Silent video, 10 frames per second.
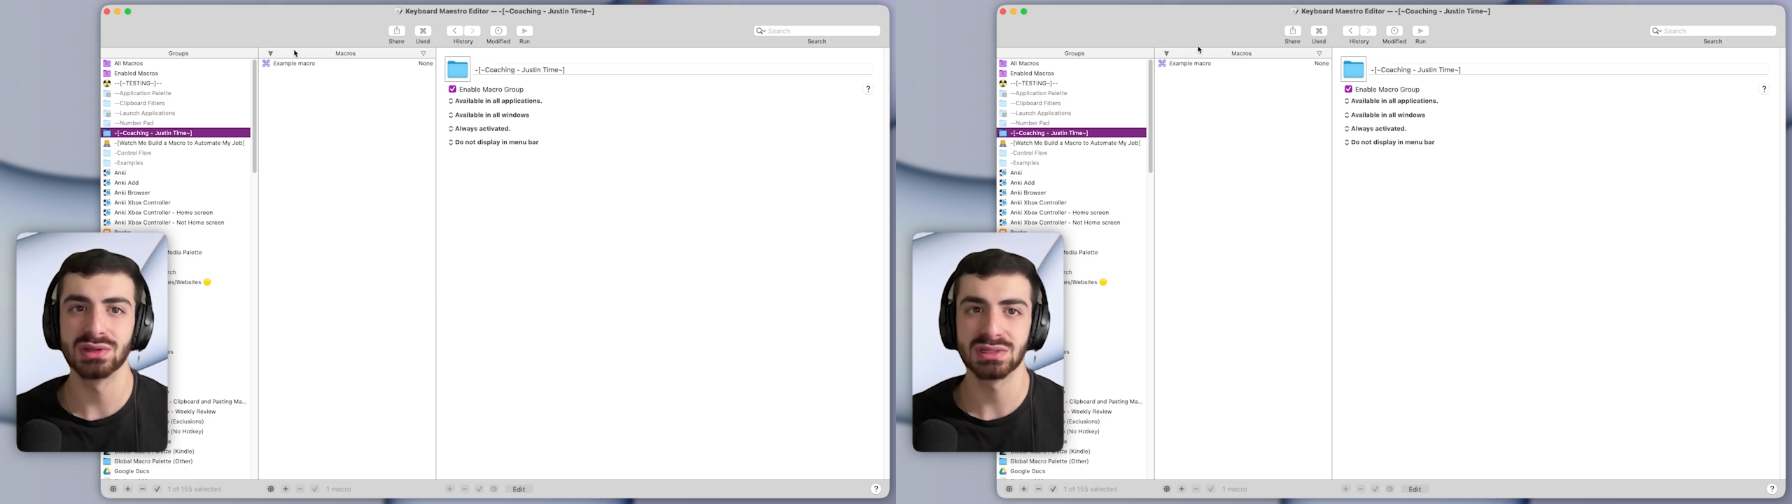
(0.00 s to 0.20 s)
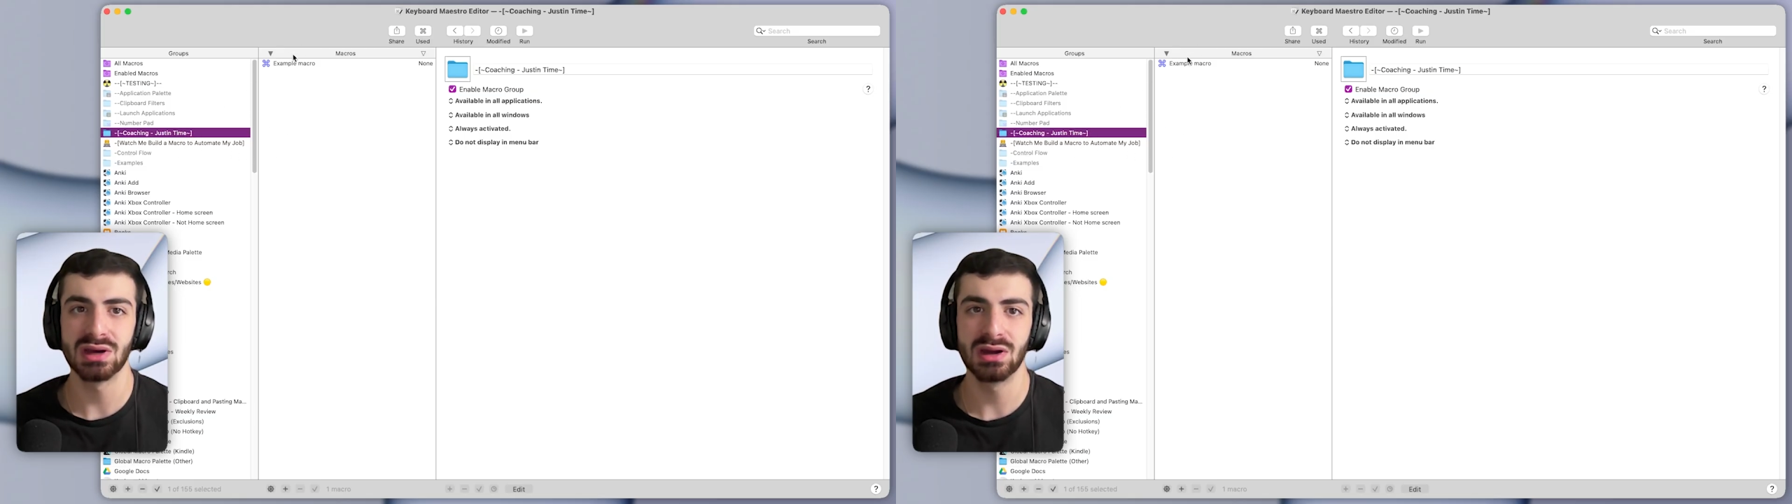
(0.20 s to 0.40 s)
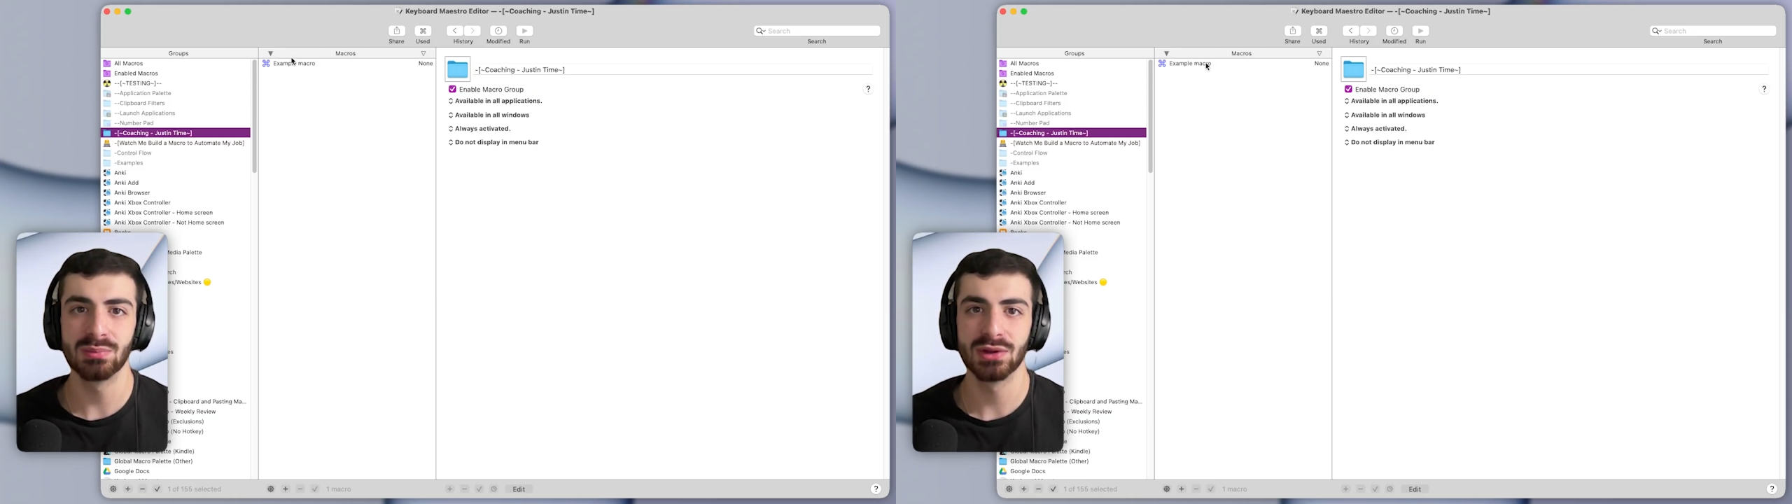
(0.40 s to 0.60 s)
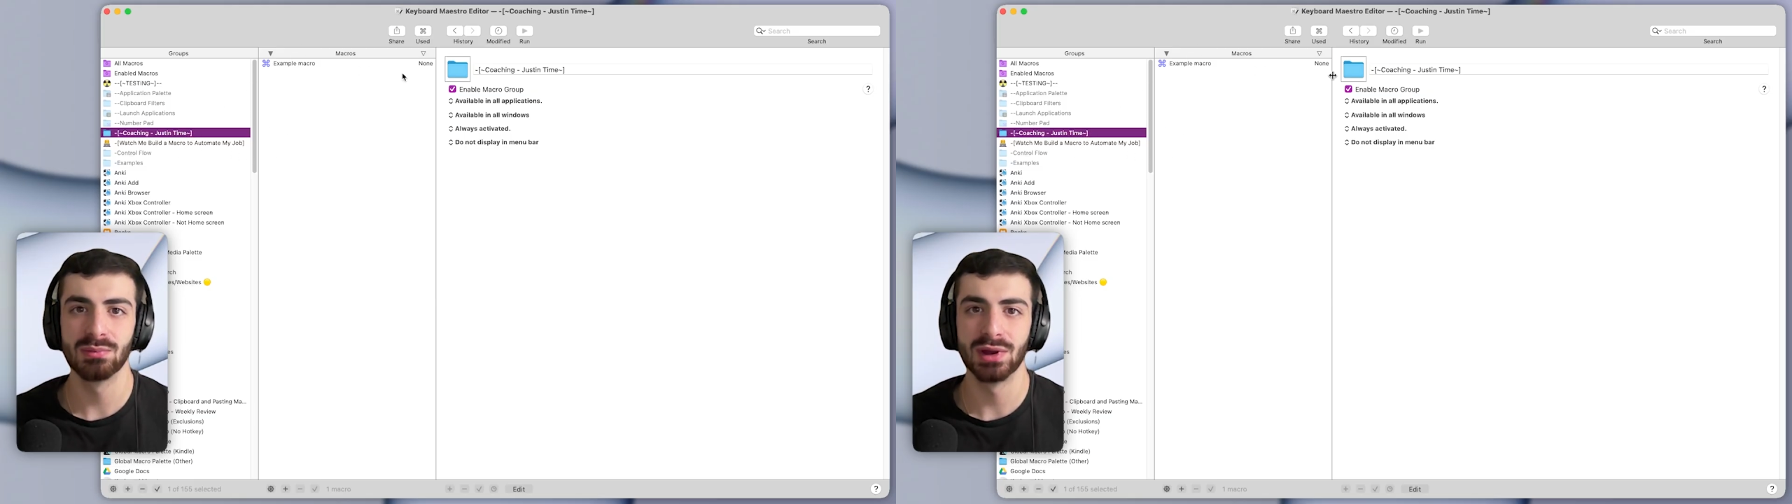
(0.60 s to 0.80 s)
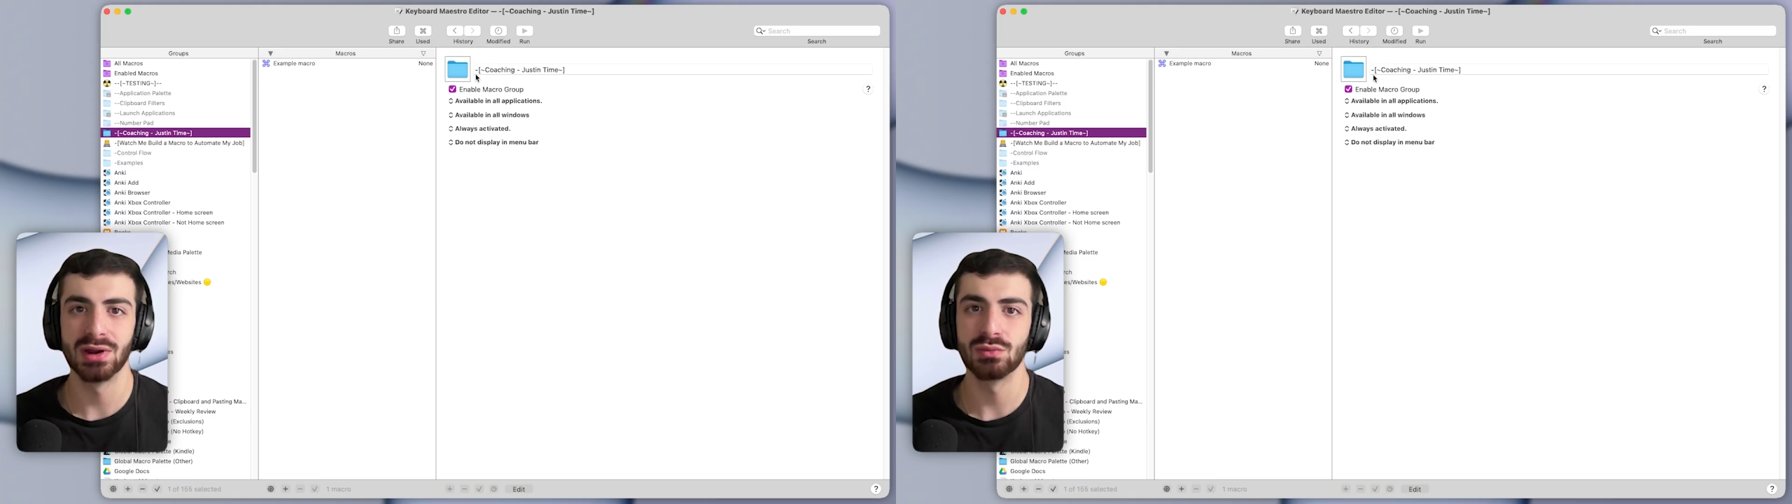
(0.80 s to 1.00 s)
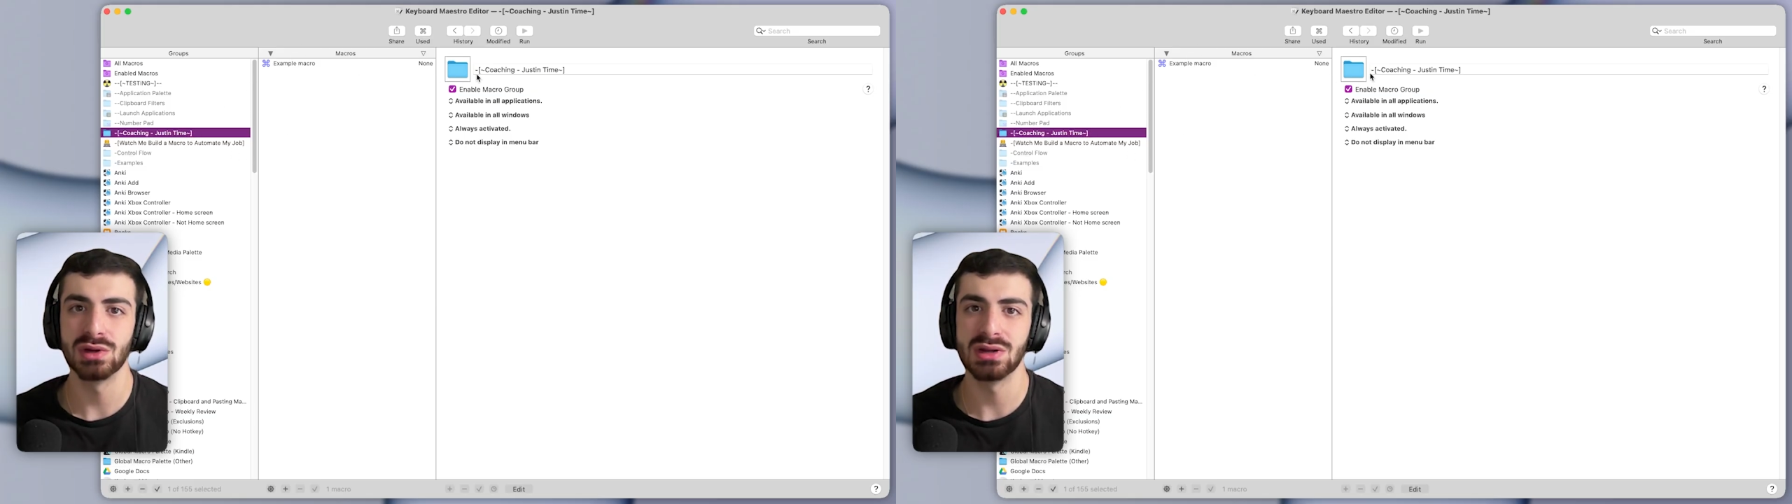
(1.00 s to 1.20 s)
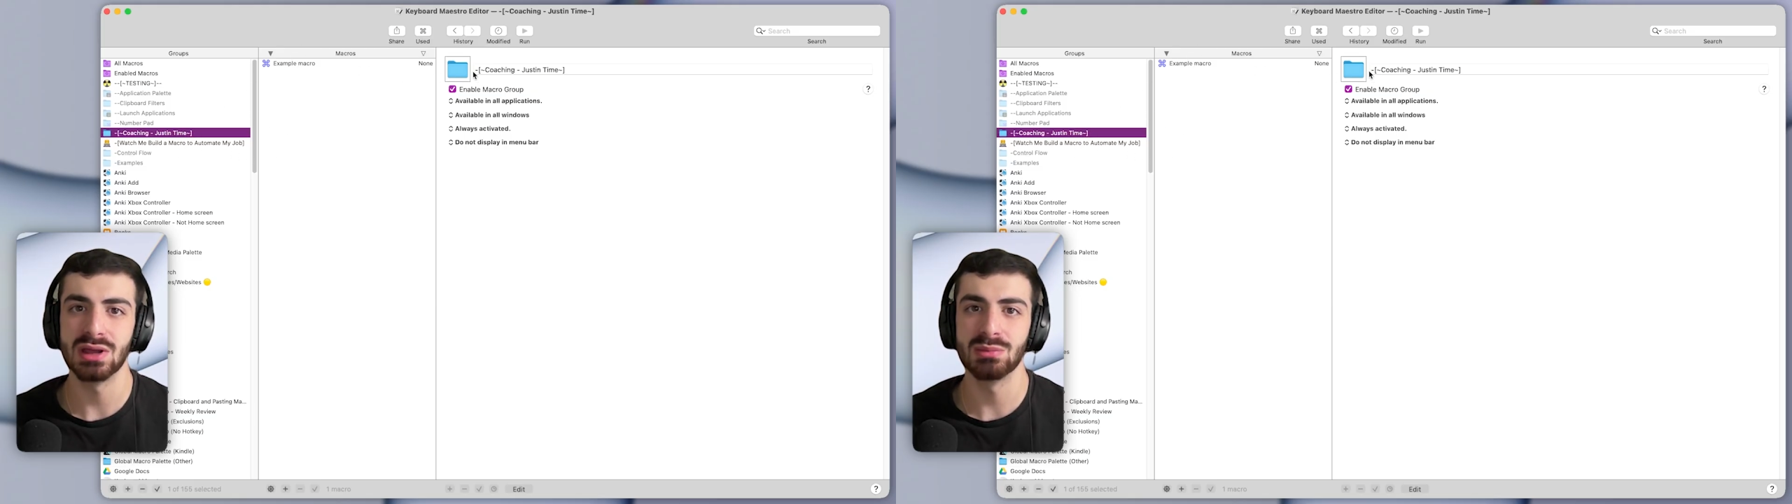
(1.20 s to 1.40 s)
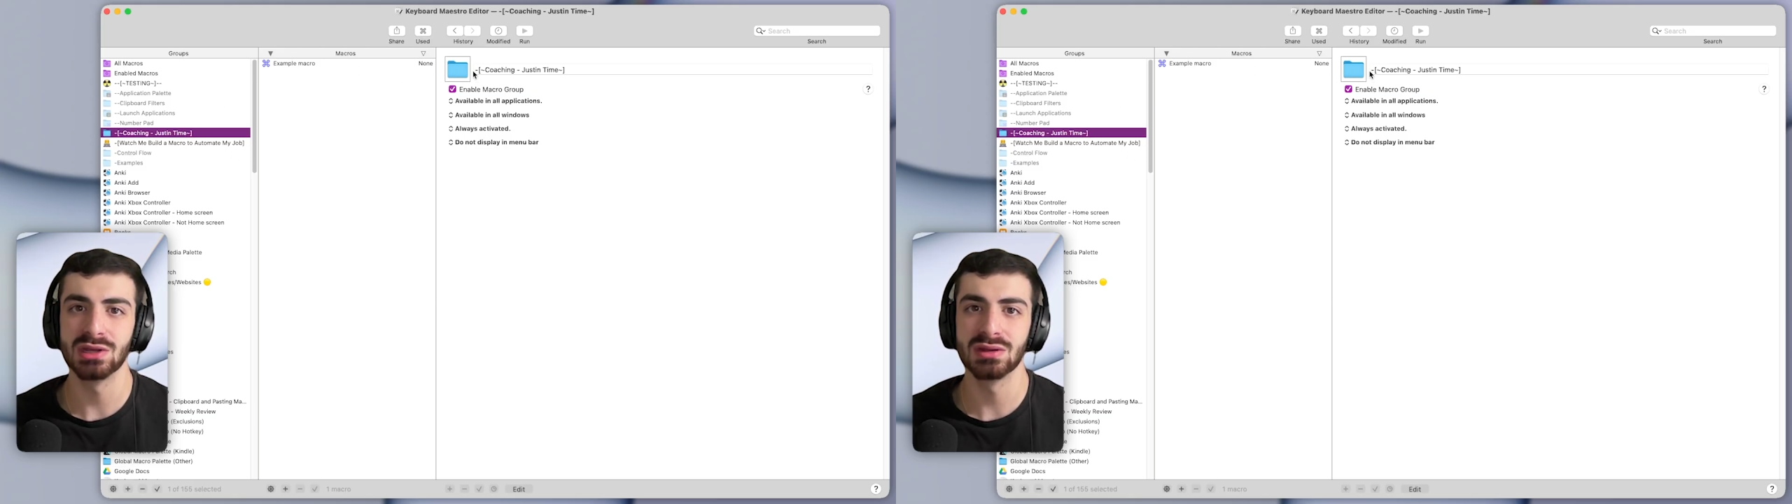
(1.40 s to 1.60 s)
top by
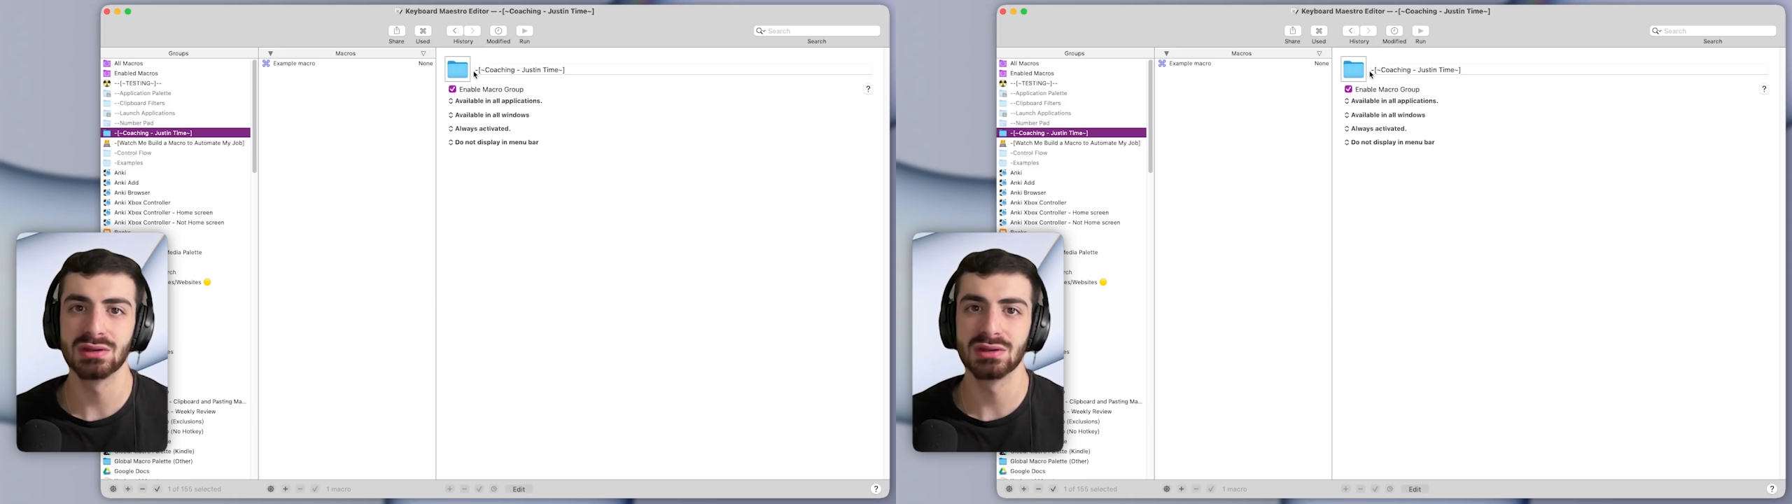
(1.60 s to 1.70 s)
renaming it.